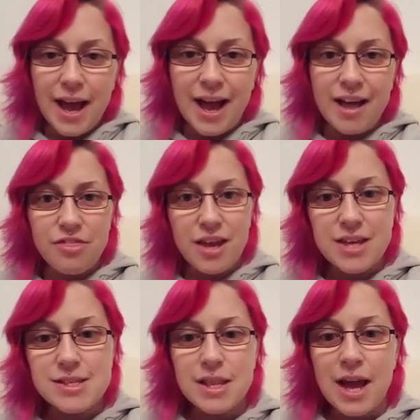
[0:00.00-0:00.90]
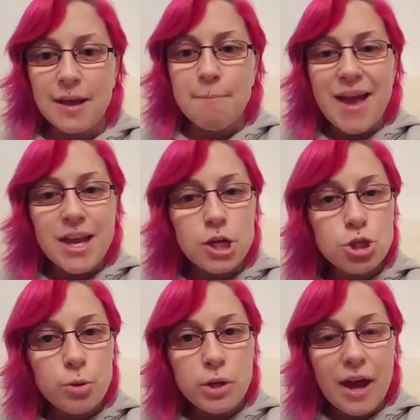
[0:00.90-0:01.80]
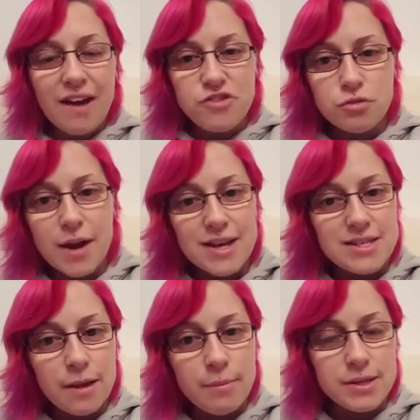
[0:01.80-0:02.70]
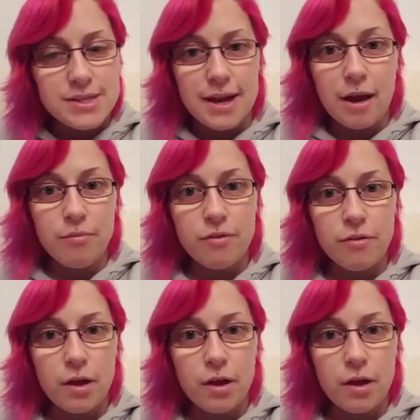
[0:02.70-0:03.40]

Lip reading: are things like making sure you have direct debit set up